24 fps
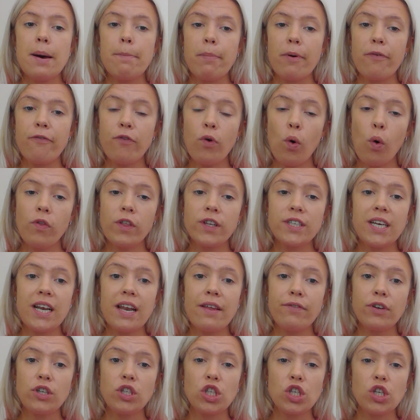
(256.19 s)
Before, the
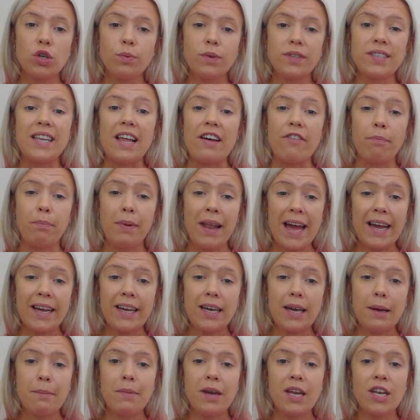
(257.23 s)
Deliver To was left
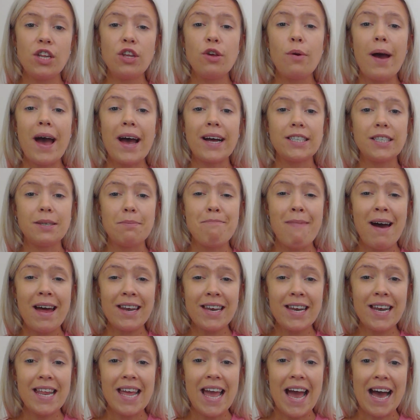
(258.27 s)
blank, meaning you had to
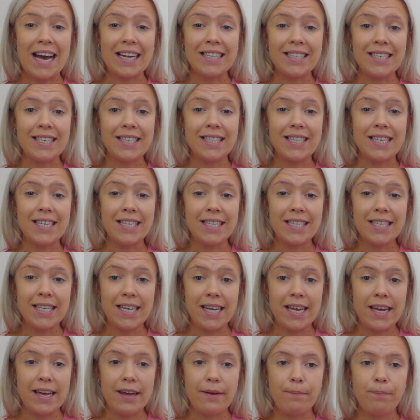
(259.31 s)
manually add it in
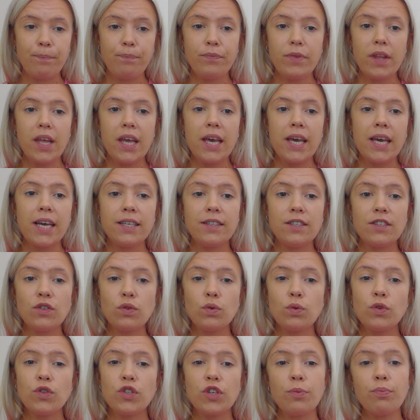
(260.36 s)
Dear. It has
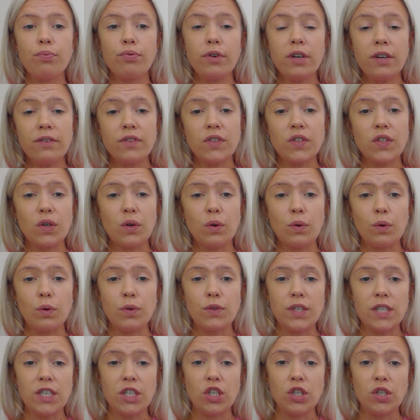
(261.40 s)
also previously
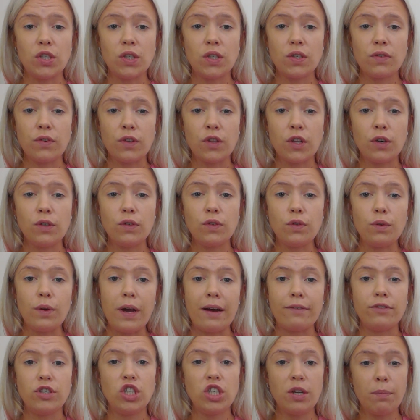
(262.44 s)
caused issues for those who
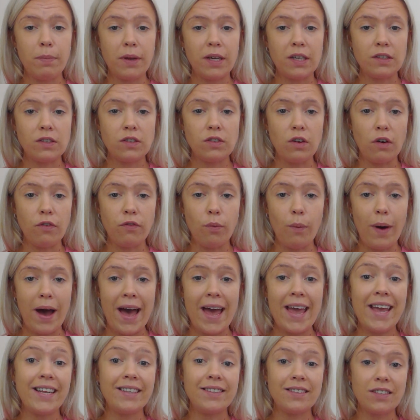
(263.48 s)
have shipping
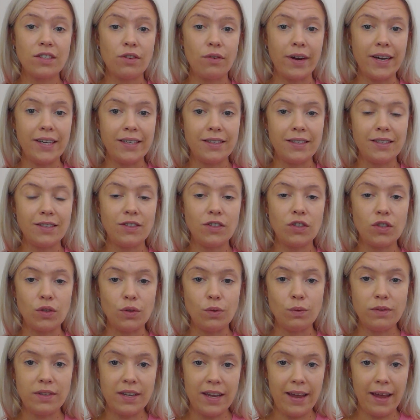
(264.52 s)
software integrated to
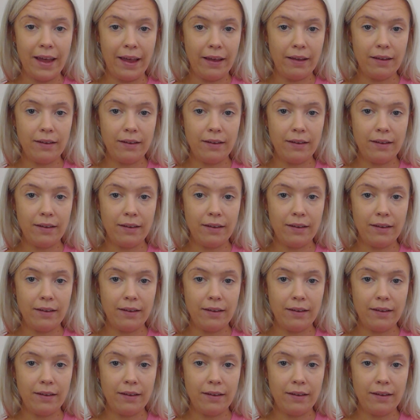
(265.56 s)
Dear.